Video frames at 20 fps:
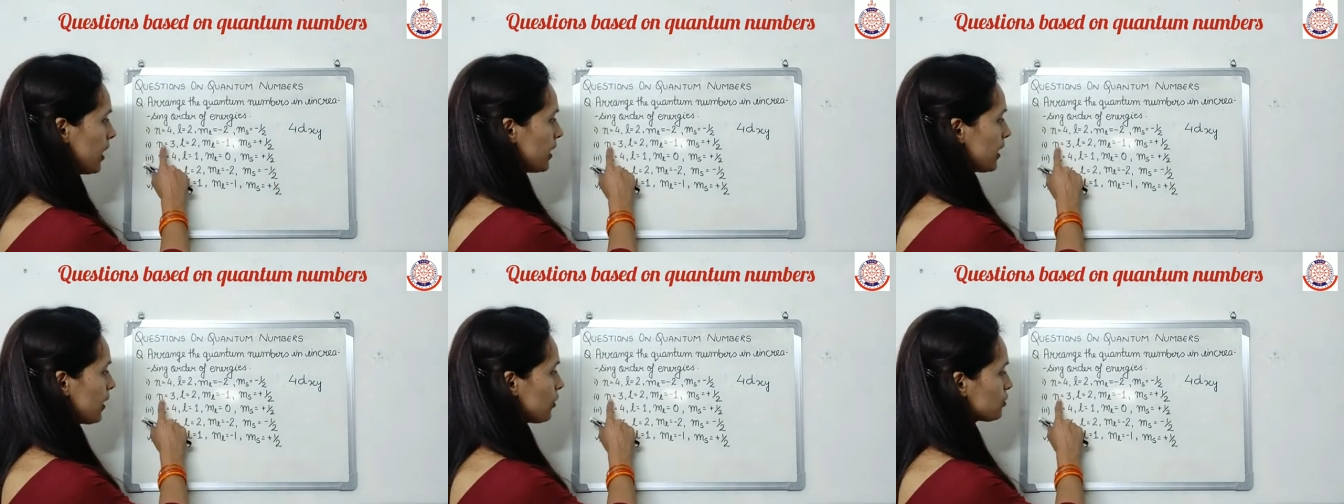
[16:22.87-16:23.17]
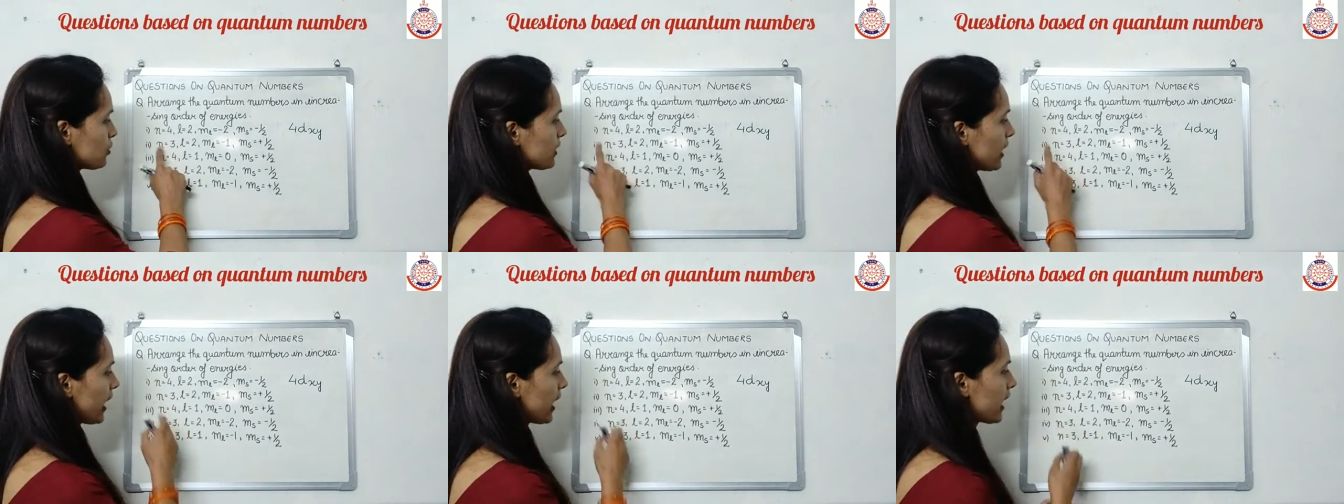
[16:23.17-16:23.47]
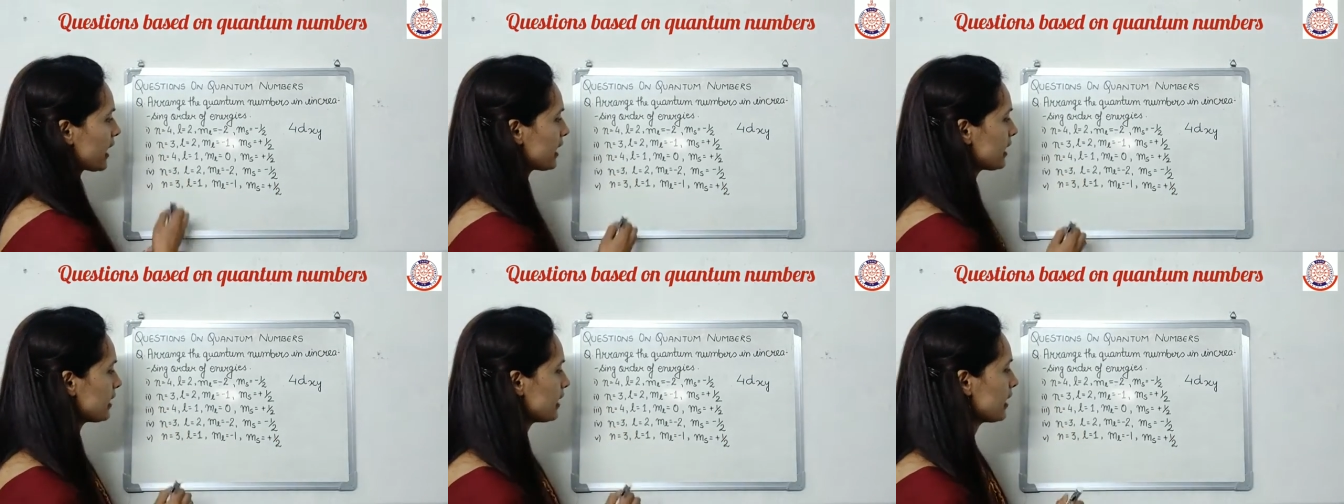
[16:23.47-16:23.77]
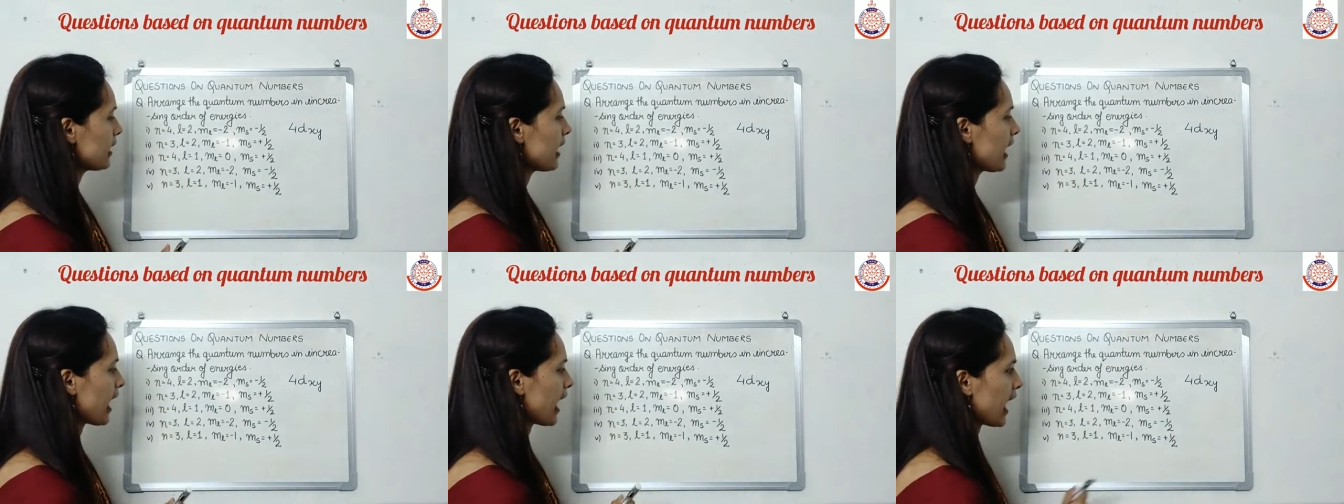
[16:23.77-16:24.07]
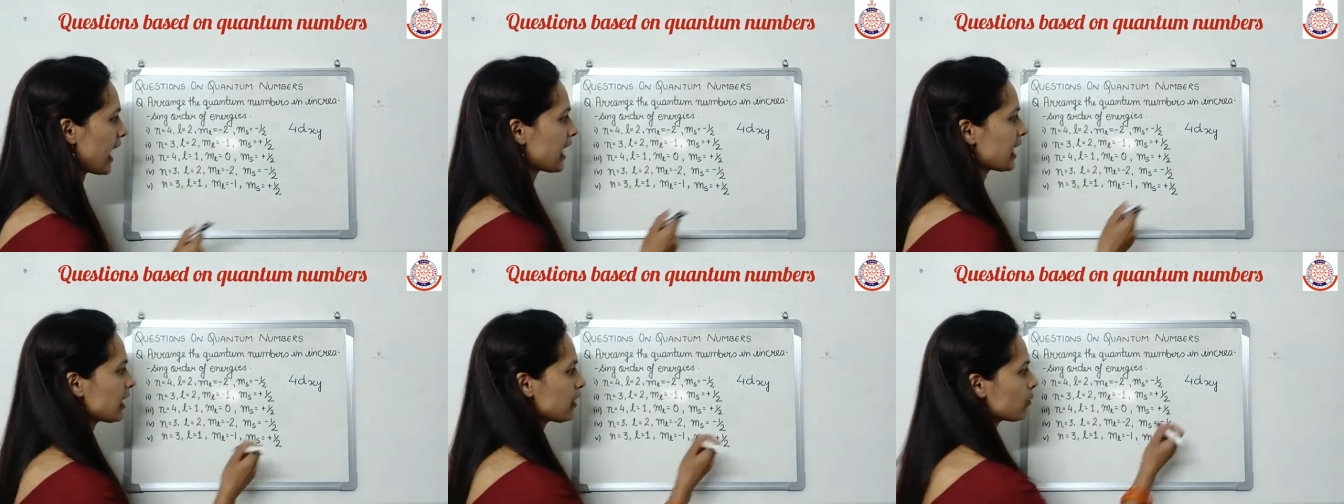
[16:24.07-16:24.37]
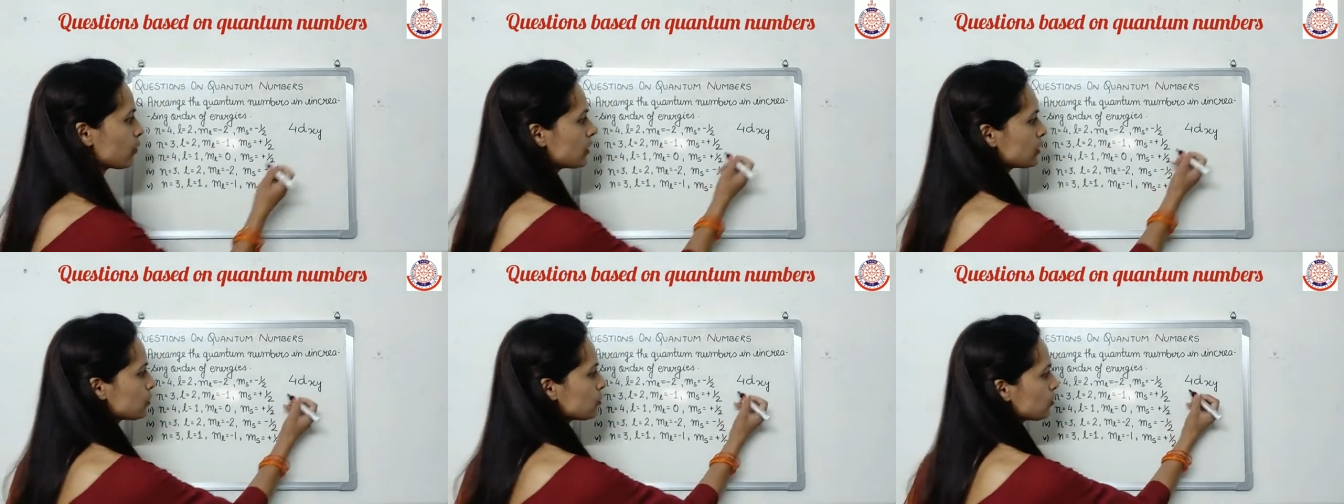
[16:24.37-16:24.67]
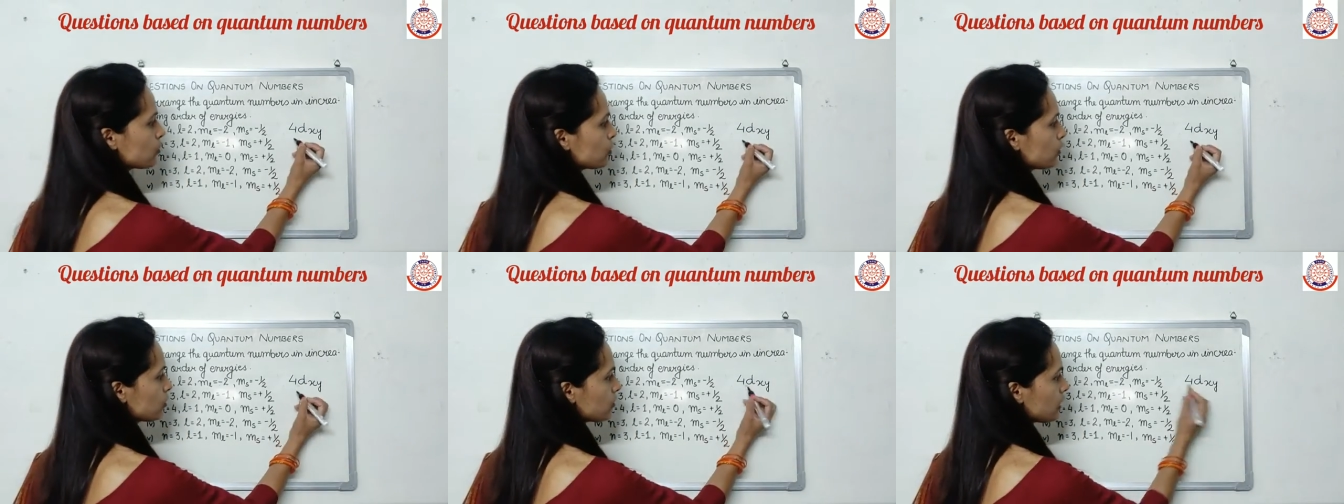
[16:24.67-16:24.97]
Now second, n equals
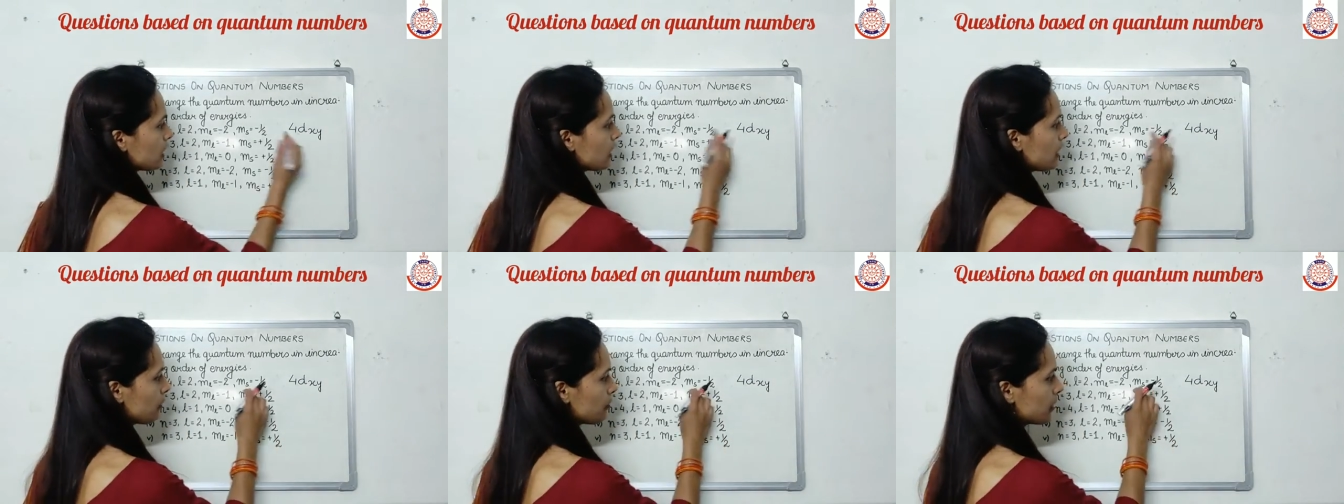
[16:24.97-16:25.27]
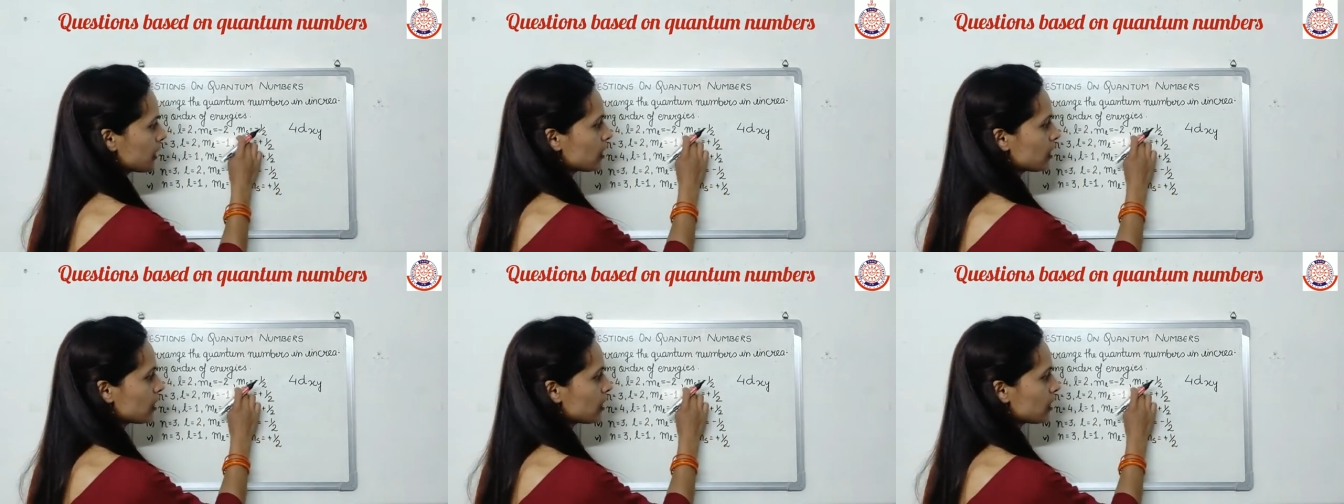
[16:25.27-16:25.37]
to 3,